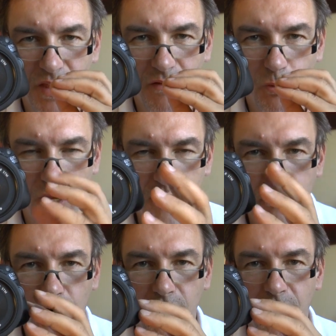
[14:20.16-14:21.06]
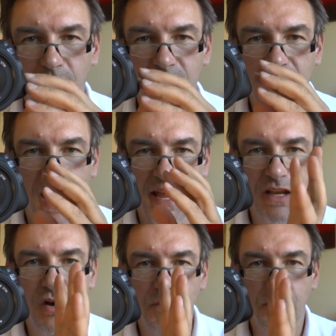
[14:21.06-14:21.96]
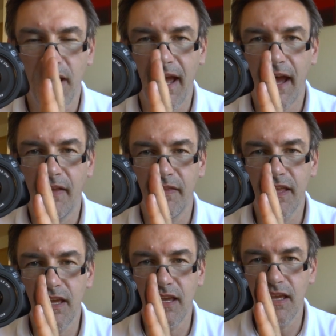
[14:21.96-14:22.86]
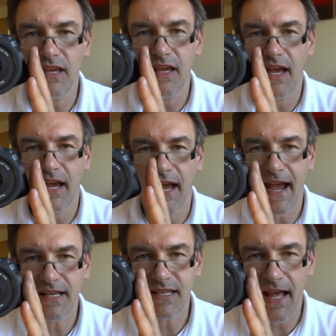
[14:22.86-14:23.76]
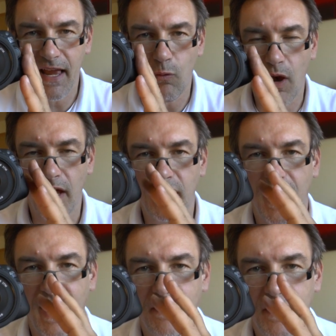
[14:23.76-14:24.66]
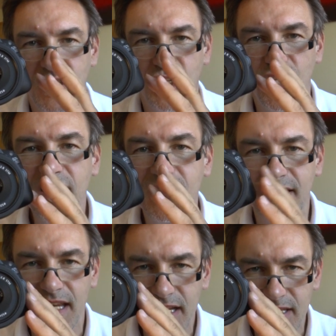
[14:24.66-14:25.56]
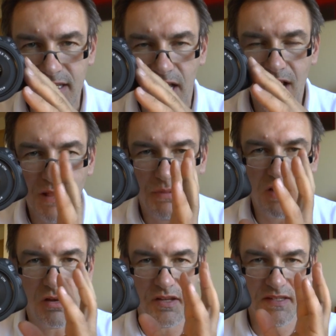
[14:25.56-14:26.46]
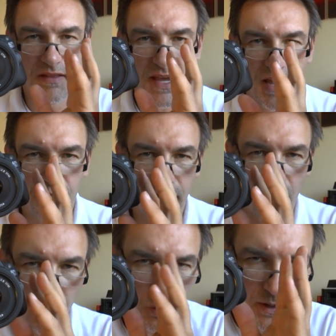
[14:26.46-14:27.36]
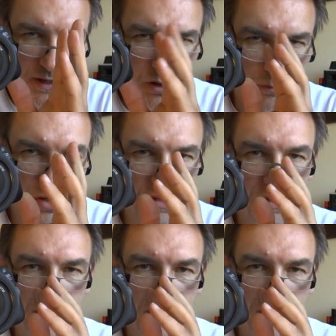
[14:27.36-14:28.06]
one important thing, I compare the SL1 and the G6 because they have almost the